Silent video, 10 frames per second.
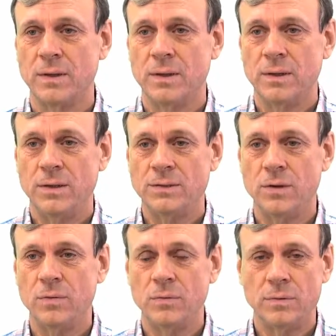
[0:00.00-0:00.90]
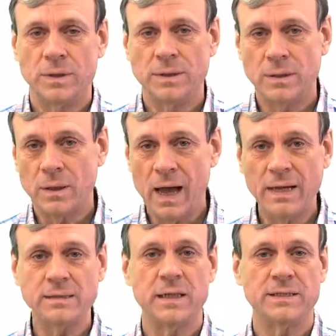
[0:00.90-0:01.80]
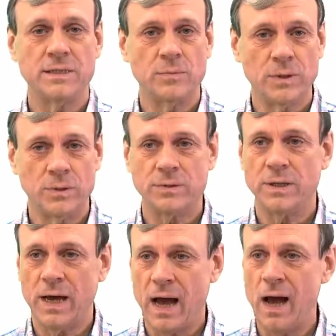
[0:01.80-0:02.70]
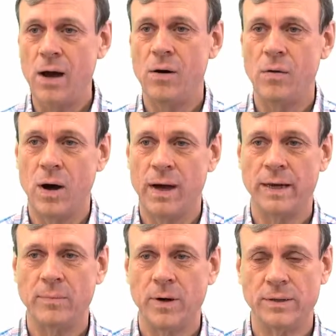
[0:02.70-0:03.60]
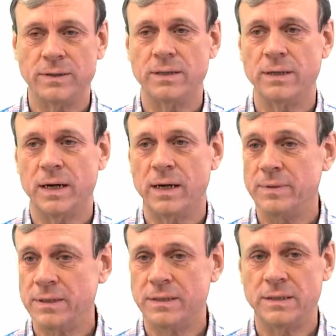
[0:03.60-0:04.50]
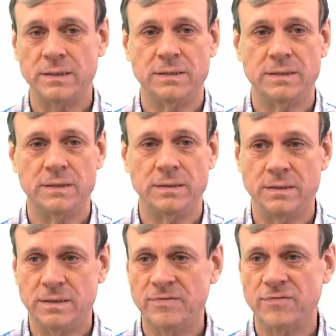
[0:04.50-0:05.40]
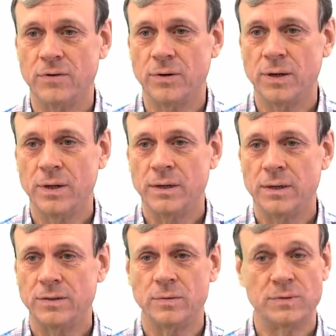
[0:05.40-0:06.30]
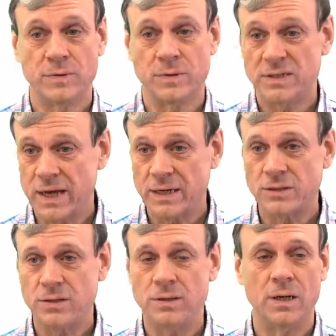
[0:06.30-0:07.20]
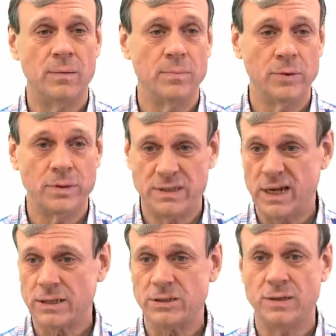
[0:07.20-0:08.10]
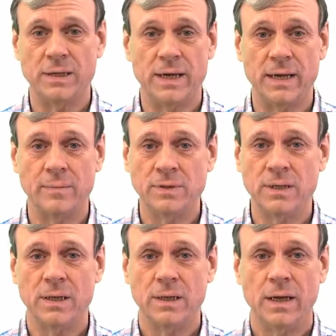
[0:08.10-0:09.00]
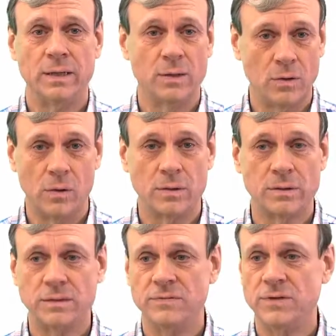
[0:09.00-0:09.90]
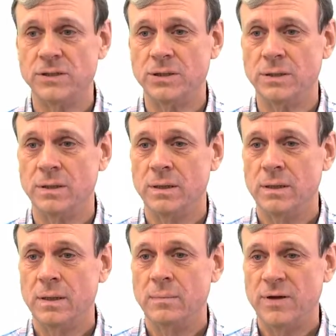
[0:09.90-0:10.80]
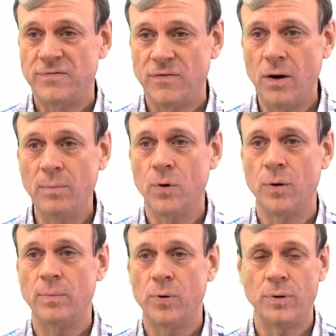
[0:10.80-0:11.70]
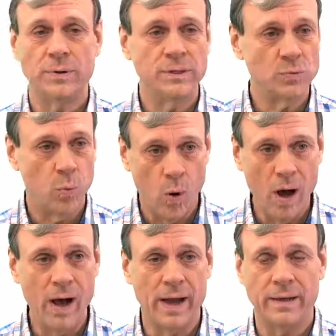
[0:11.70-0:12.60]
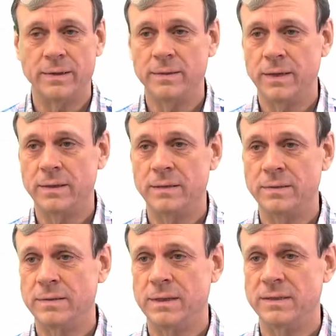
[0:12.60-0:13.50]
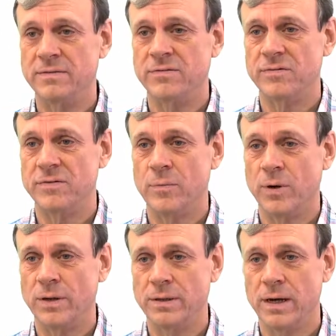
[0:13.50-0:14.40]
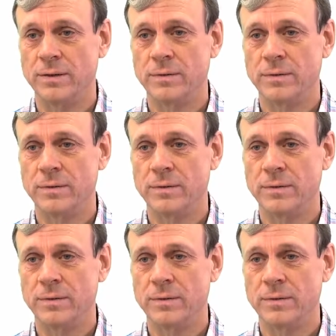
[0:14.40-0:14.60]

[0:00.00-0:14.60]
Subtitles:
So in the last lesson, we looked at how IMRD and IPTC differ in terms of the section number, the section names, and the longest division. But far more important is why they differ from one another.